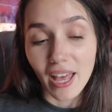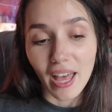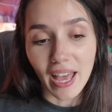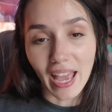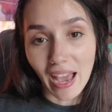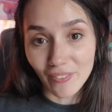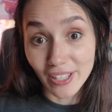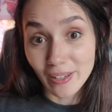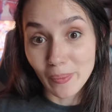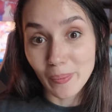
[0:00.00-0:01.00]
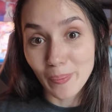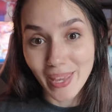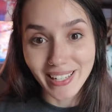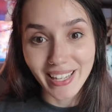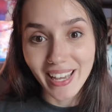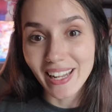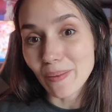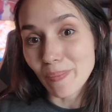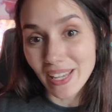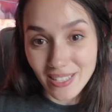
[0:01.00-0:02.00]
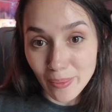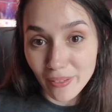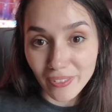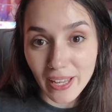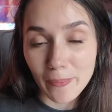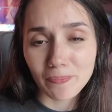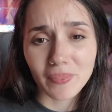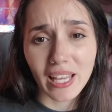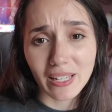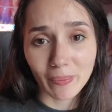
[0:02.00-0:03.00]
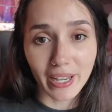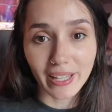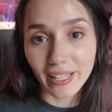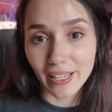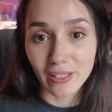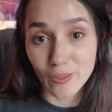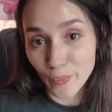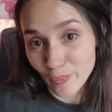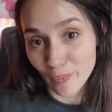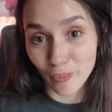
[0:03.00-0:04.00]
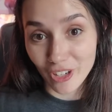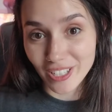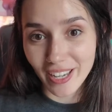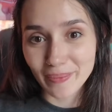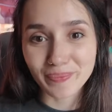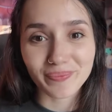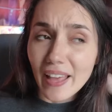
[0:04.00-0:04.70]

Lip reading: I haven't made yet and make some of them in my, like, free time.